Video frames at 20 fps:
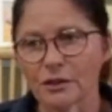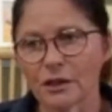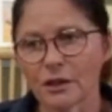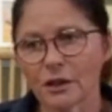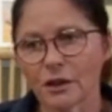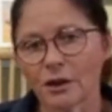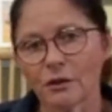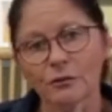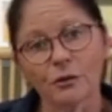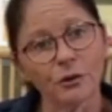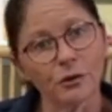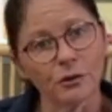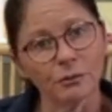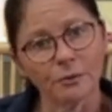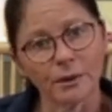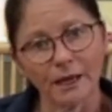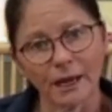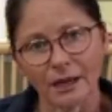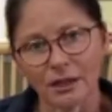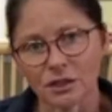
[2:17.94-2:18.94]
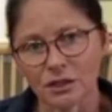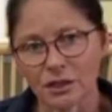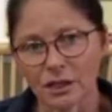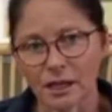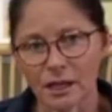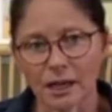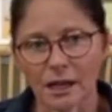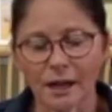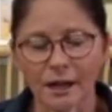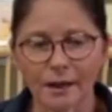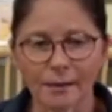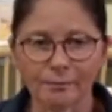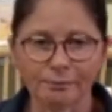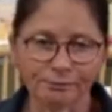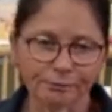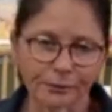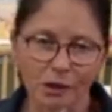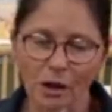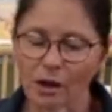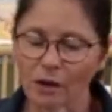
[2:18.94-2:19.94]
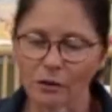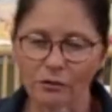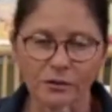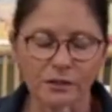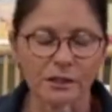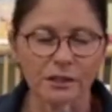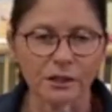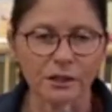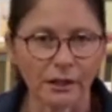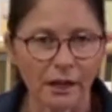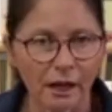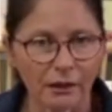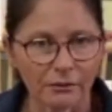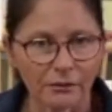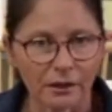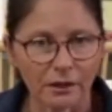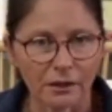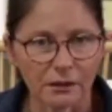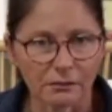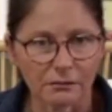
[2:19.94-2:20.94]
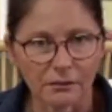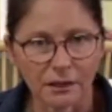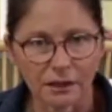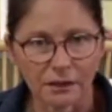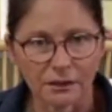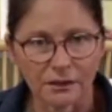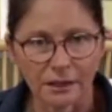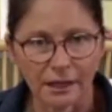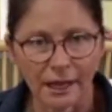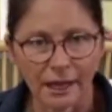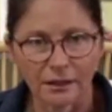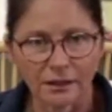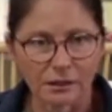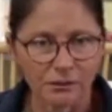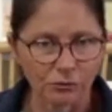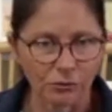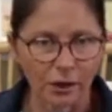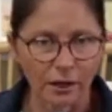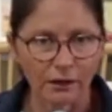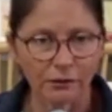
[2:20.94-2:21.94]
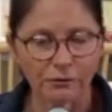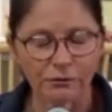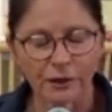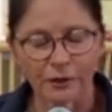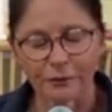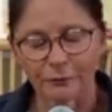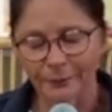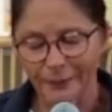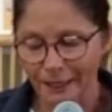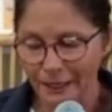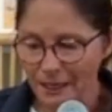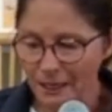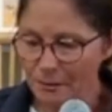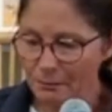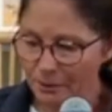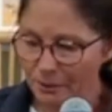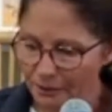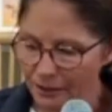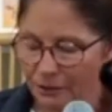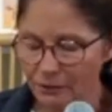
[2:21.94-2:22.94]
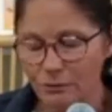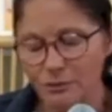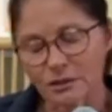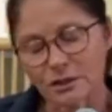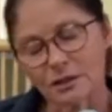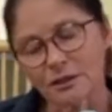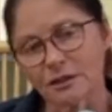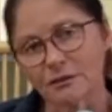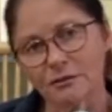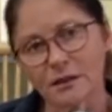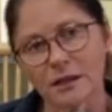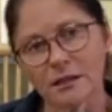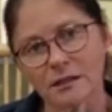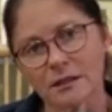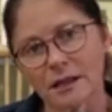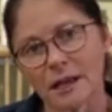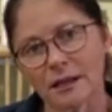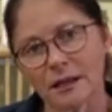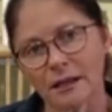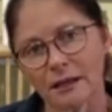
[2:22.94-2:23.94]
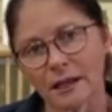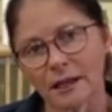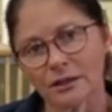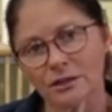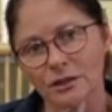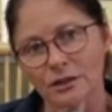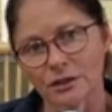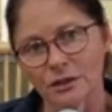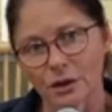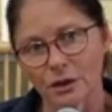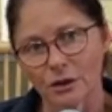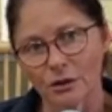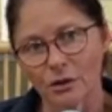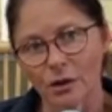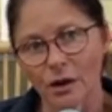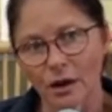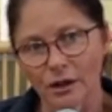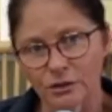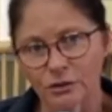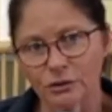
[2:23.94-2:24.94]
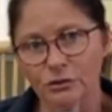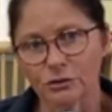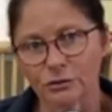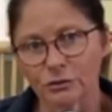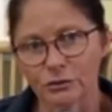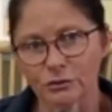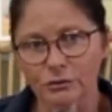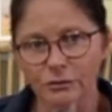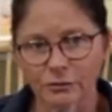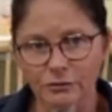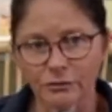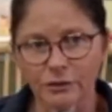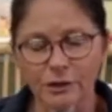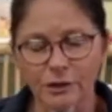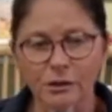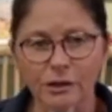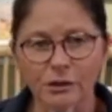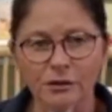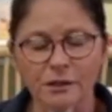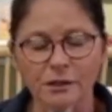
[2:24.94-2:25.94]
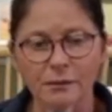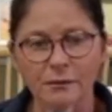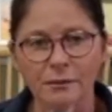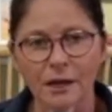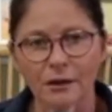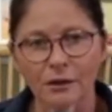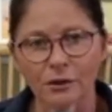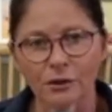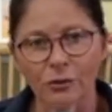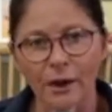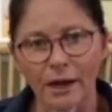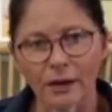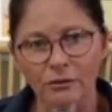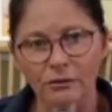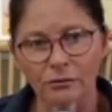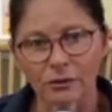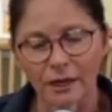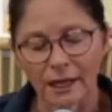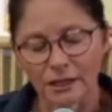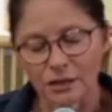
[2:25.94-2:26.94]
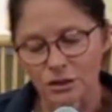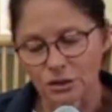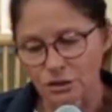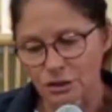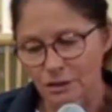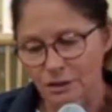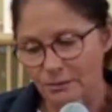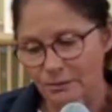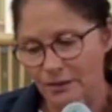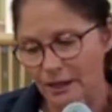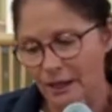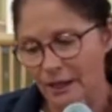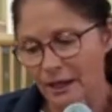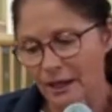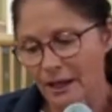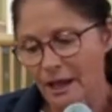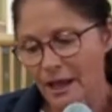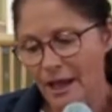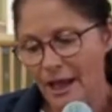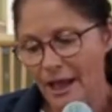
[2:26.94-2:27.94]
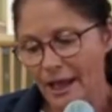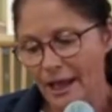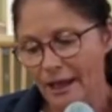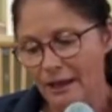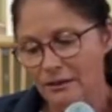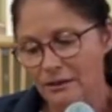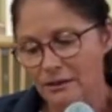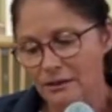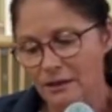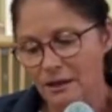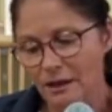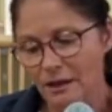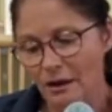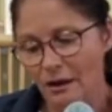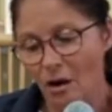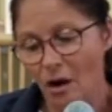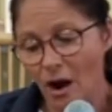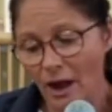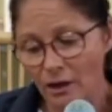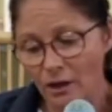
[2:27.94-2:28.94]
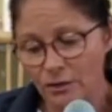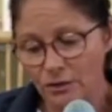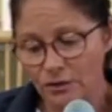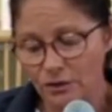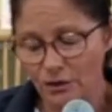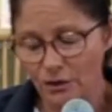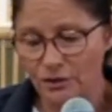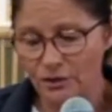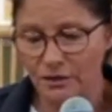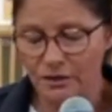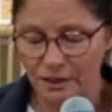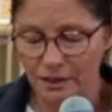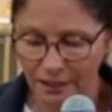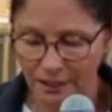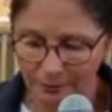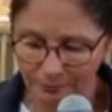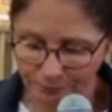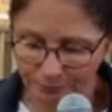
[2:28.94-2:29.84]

of her PhD I um, I obviously don't have the ins and outs right in front of me, but it was just a fascinating lecture. So I do feel there is a, a great relationship there, and I also see